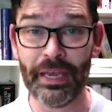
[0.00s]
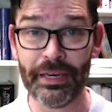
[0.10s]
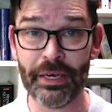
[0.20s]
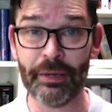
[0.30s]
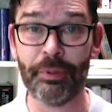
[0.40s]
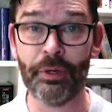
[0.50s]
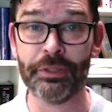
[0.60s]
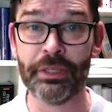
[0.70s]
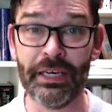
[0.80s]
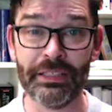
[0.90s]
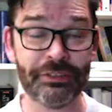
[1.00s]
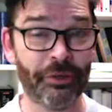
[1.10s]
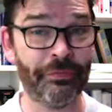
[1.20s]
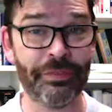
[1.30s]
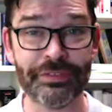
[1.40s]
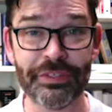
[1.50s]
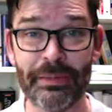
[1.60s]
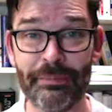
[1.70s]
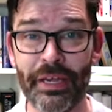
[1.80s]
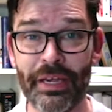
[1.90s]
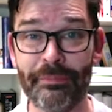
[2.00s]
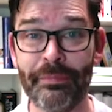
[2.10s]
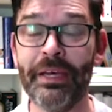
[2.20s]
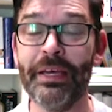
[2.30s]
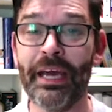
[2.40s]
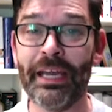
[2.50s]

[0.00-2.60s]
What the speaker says: and our podcast of the same name,